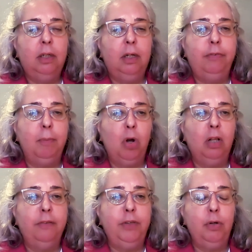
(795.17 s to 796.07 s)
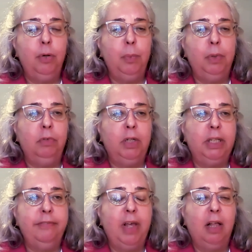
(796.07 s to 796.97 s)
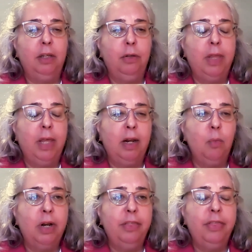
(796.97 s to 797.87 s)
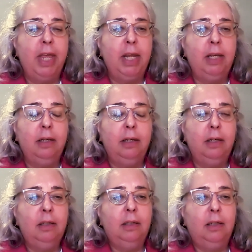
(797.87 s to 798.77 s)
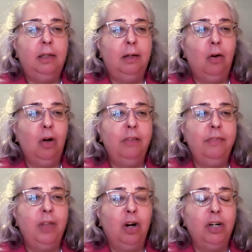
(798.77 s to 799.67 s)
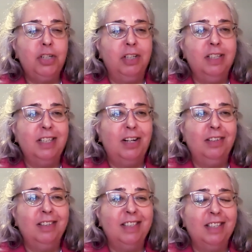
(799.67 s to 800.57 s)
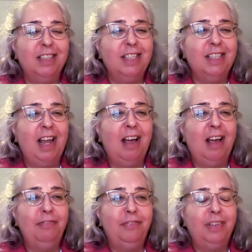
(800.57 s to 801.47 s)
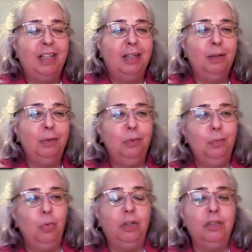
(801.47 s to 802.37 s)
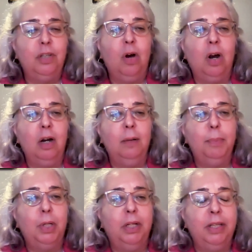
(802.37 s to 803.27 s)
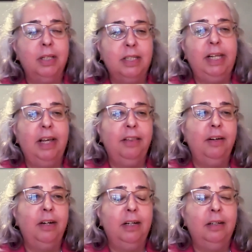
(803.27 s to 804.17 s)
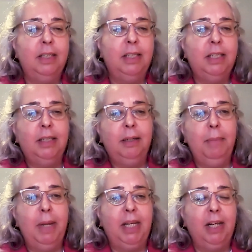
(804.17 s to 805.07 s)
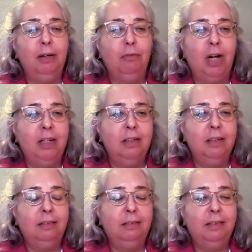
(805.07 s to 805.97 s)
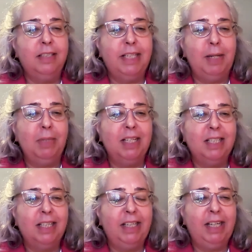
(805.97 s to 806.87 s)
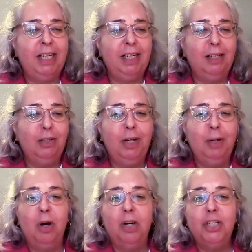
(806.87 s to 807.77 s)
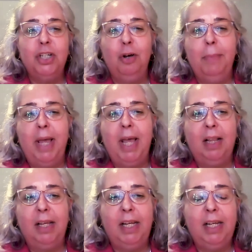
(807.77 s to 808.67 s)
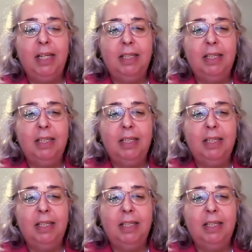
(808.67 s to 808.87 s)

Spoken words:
from all of you, and we really value that. I want to thank all of the ARCH consultants and staff who worked so hard in pulling this together and making it run seamlessly, including Marcia O'Malley